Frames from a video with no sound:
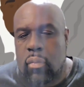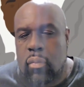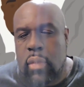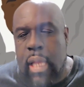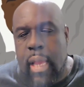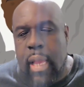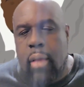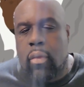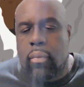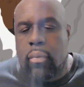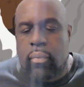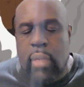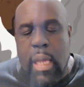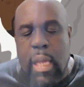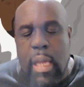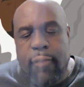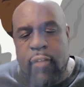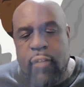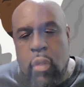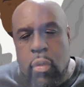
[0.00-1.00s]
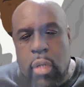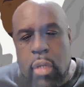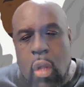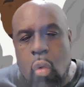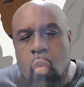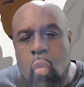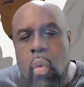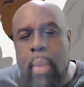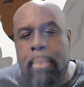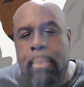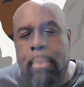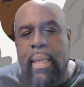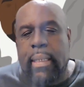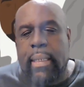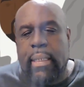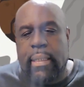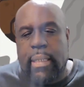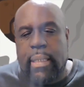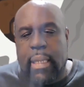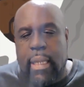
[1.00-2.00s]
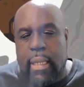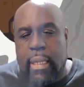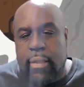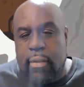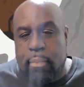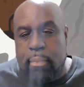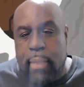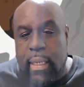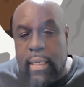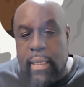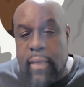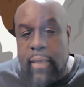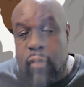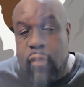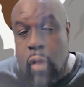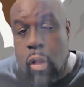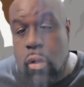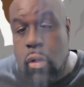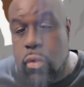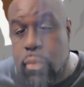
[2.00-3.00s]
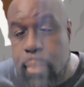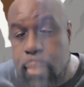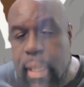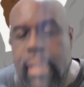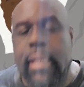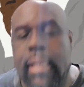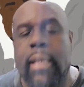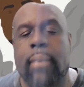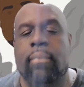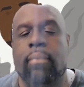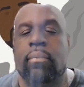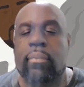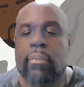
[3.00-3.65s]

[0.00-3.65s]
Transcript: Now, if you know what money does, money follows money.